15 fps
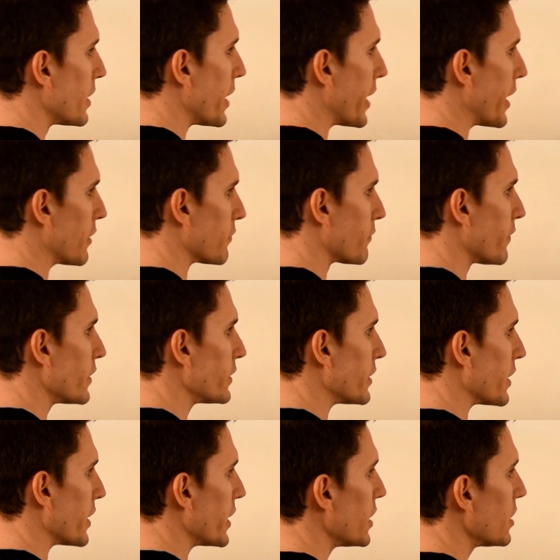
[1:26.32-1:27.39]
And
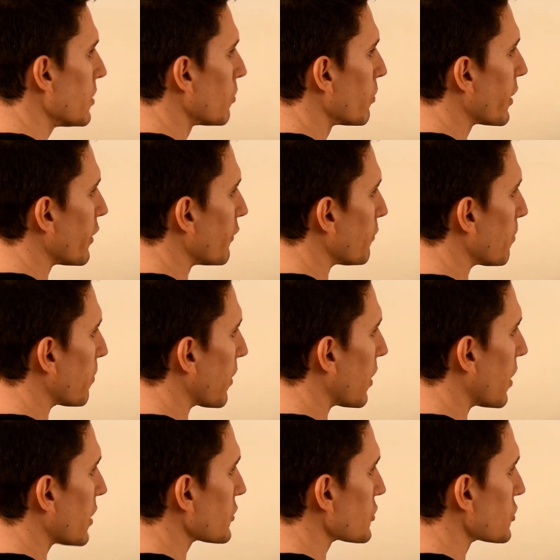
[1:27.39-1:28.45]
finally, we have
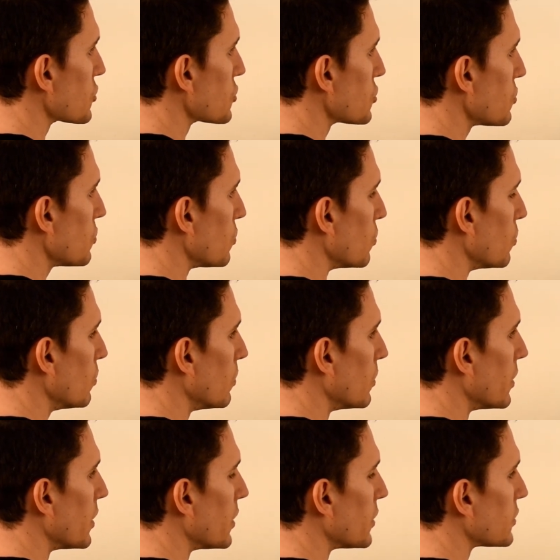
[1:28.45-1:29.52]
plus 2
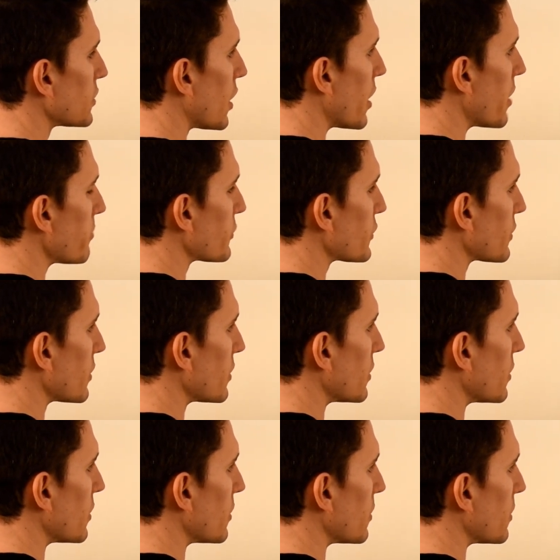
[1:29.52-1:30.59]
times
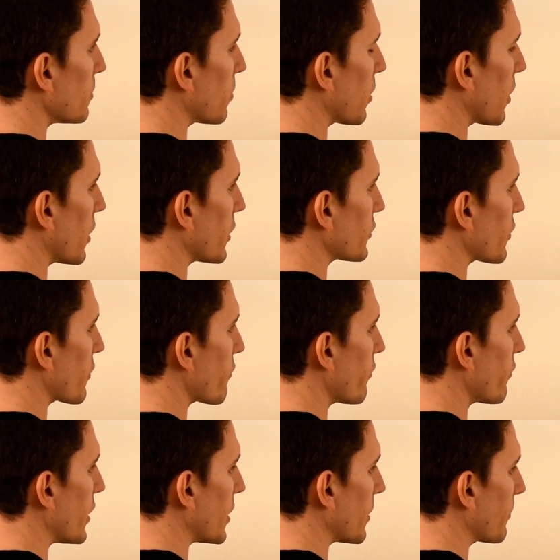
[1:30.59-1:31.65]
plus
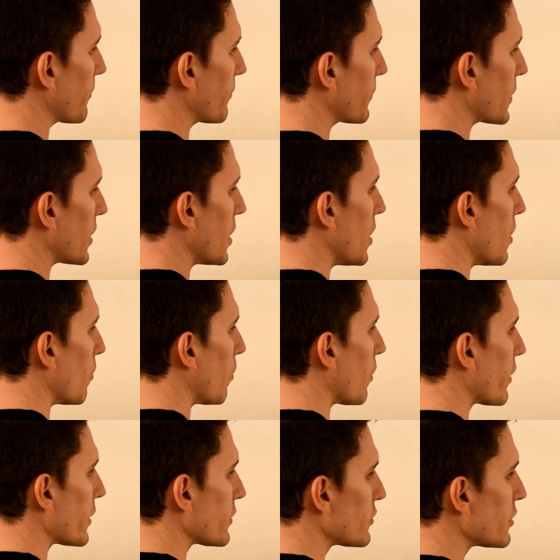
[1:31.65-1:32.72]
3. Well,
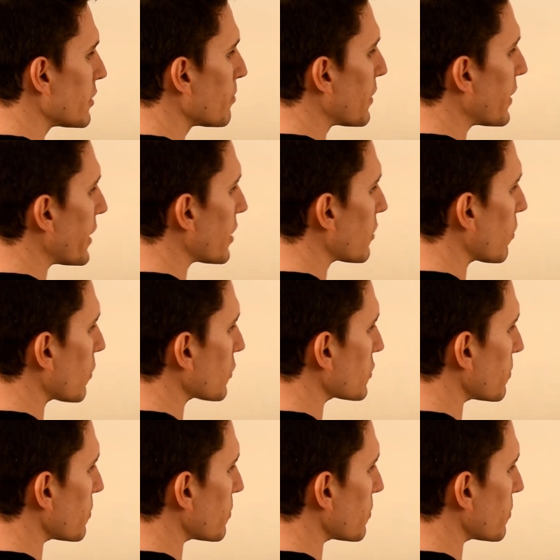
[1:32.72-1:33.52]
that's simply equal to